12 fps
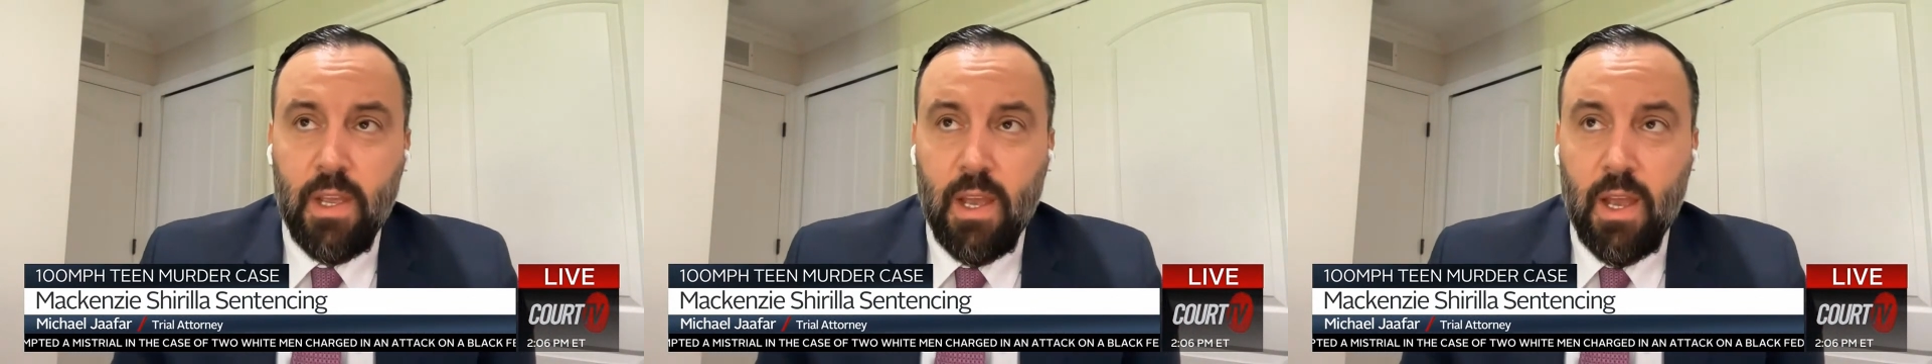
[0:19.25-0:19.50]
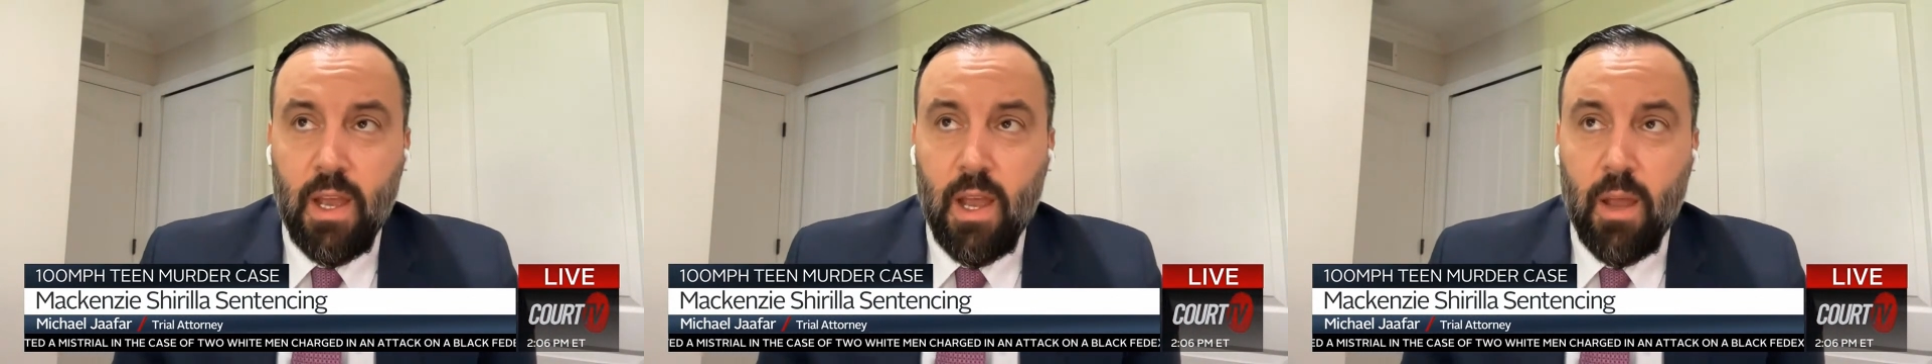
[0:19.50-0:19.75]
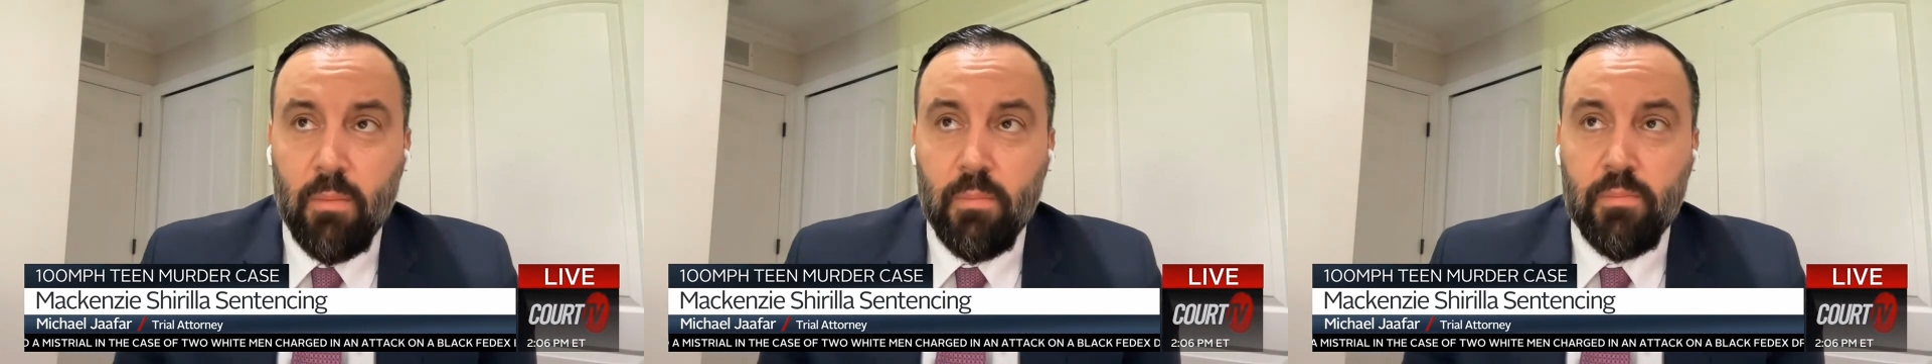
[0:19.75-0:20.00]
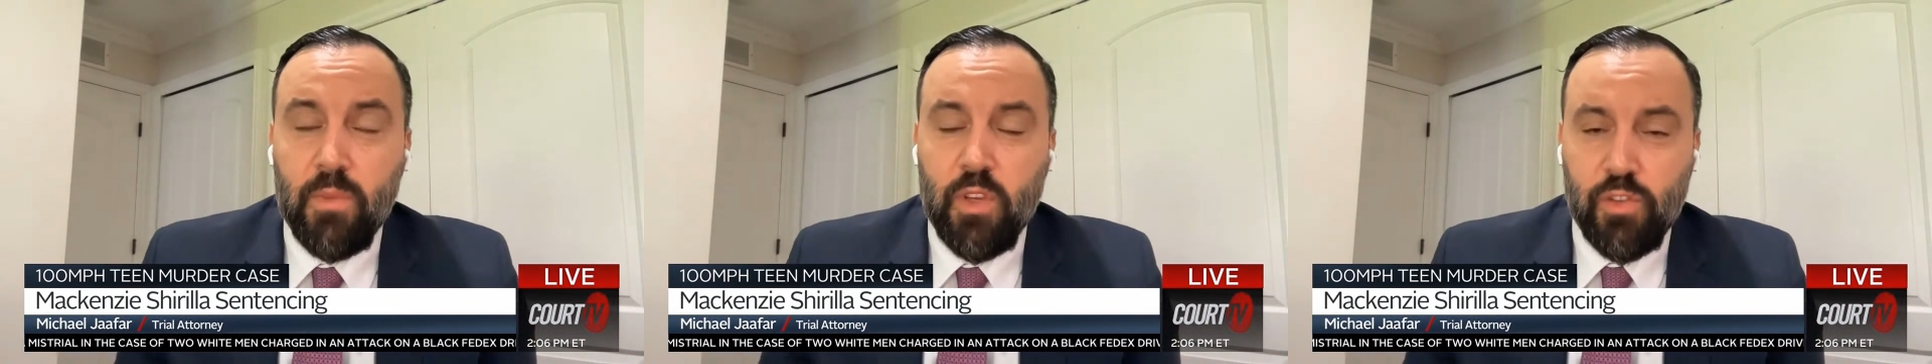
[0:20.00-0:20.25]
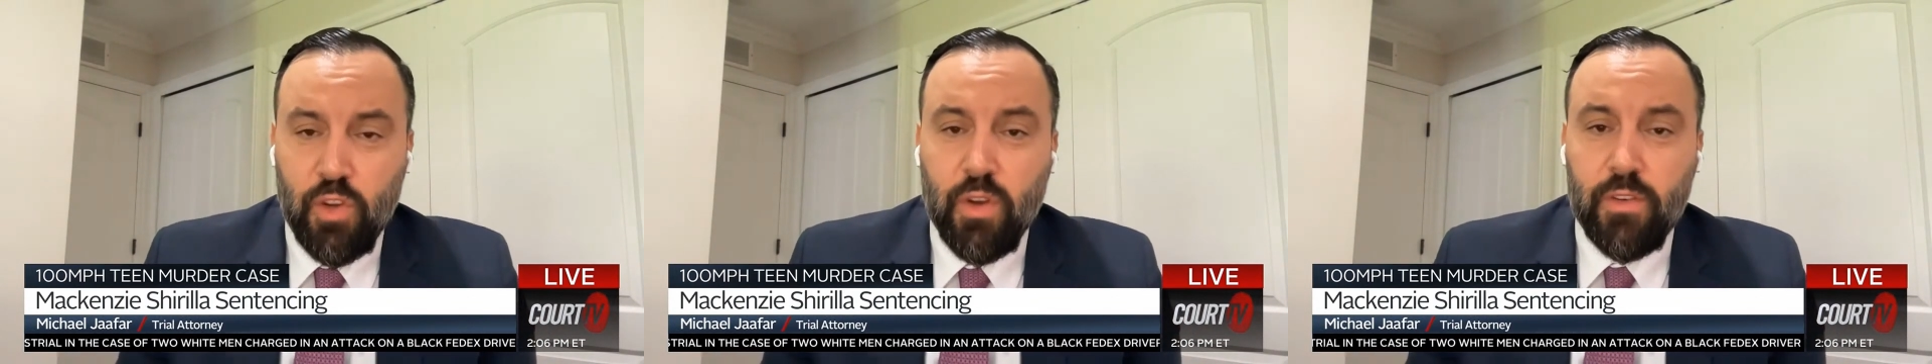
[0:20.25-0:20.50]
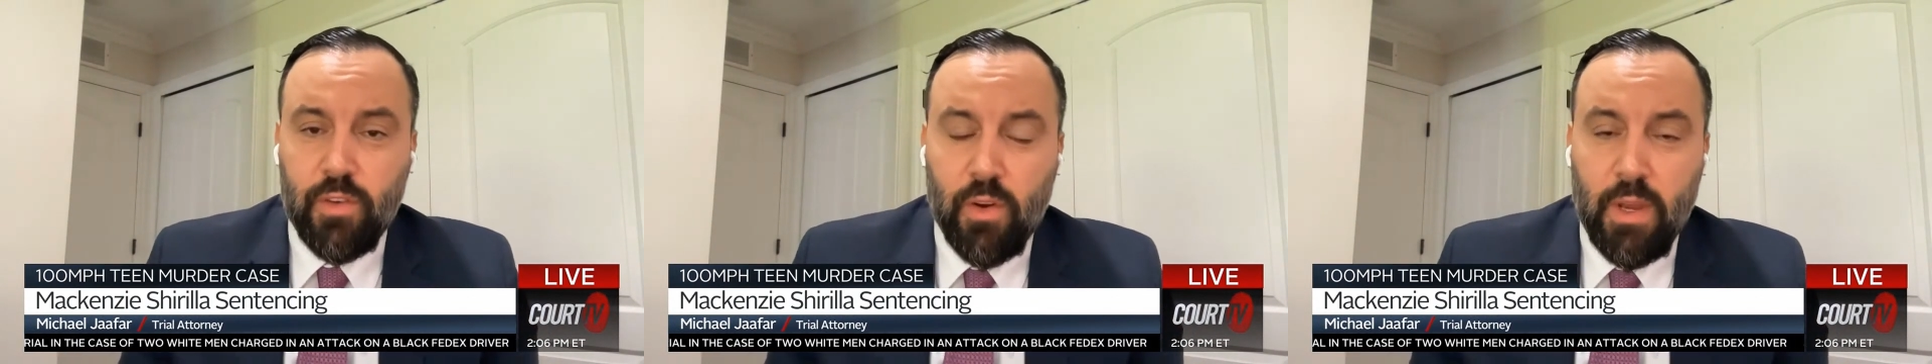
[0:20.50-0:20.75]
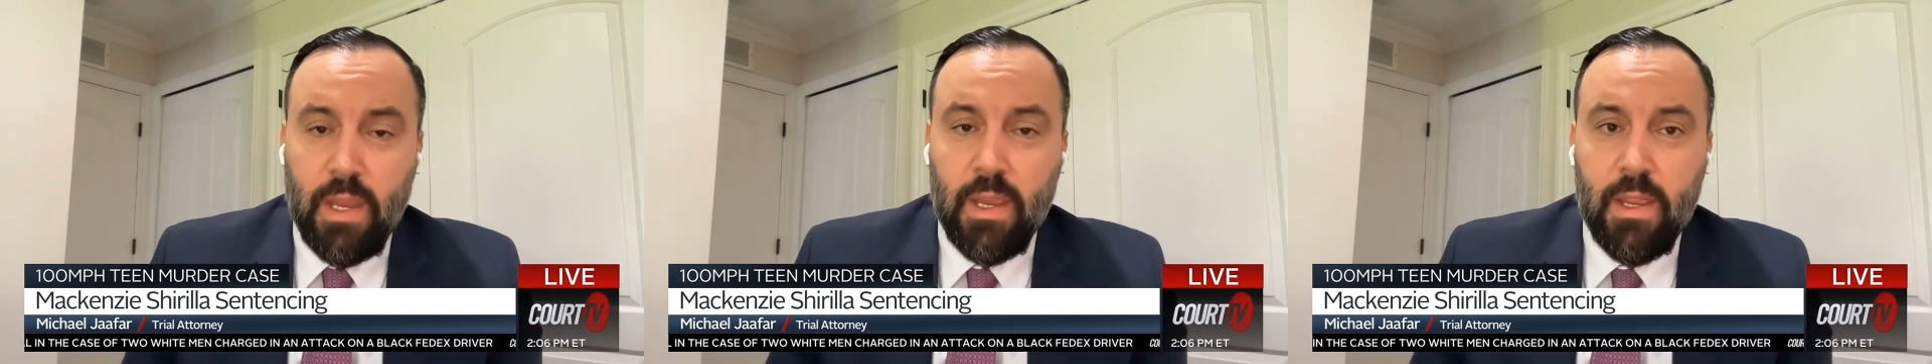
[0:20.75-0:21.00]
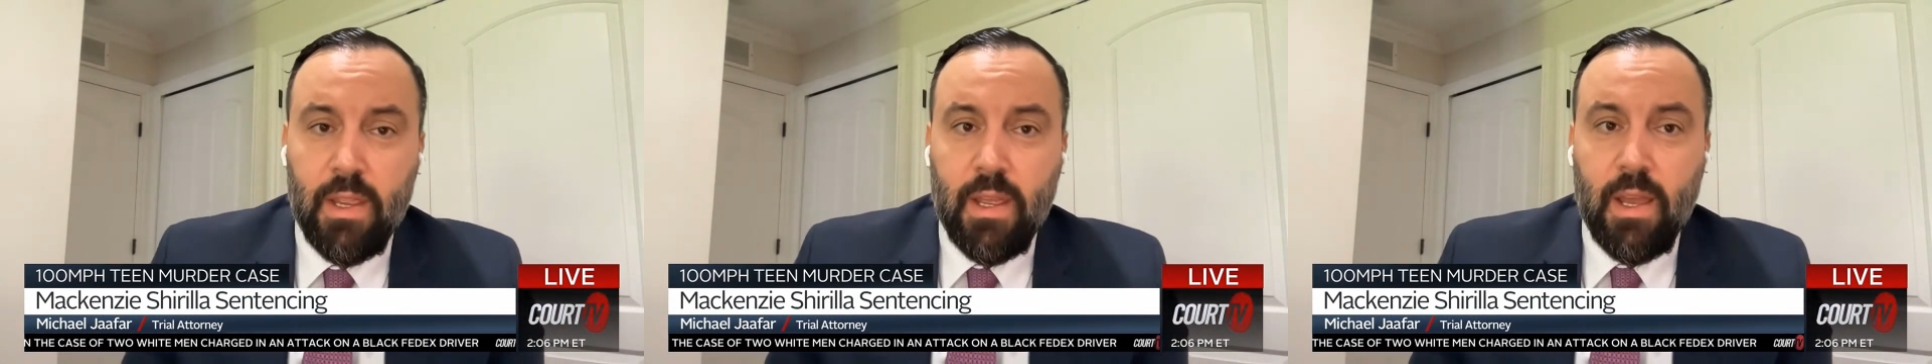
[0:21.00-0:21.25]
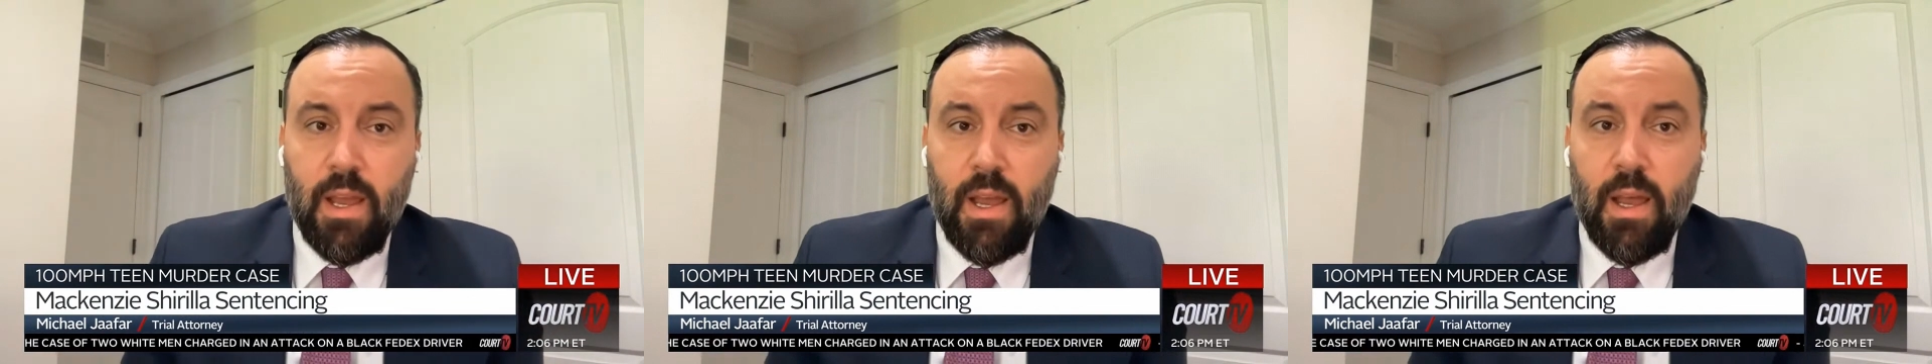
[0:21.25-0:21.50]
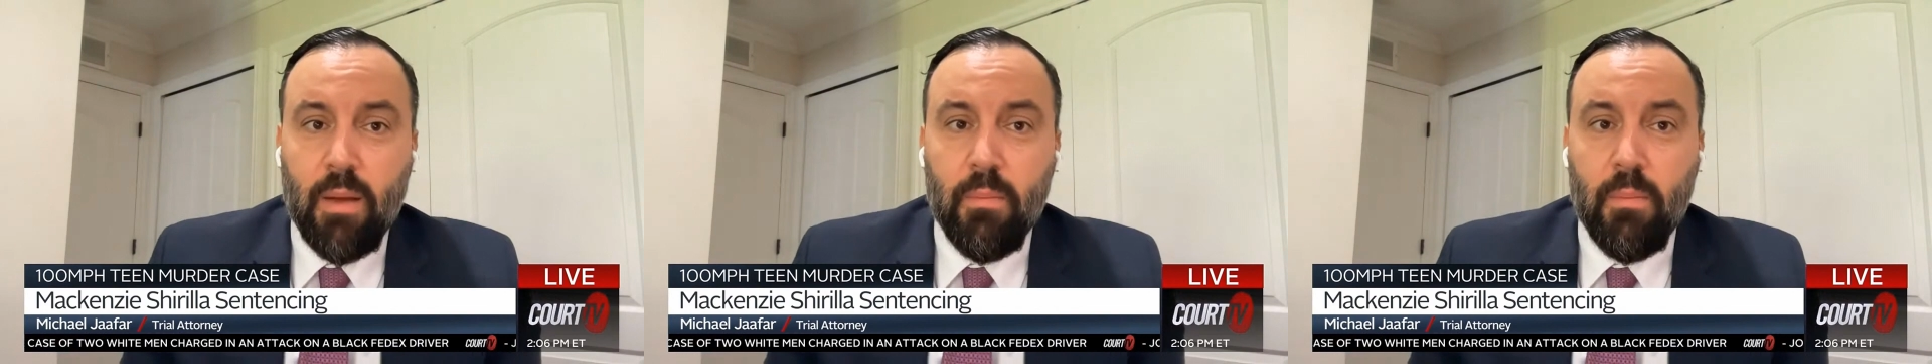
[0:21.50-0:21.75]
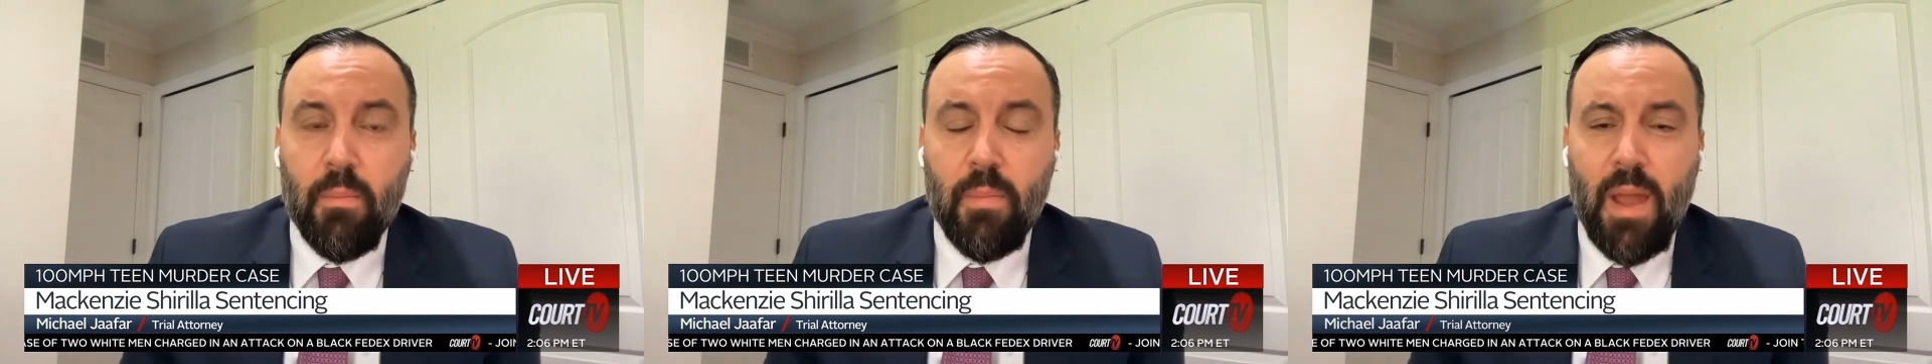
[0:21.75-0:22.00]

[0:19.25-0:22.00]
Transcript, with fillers: Um, he's a good attorney. Um,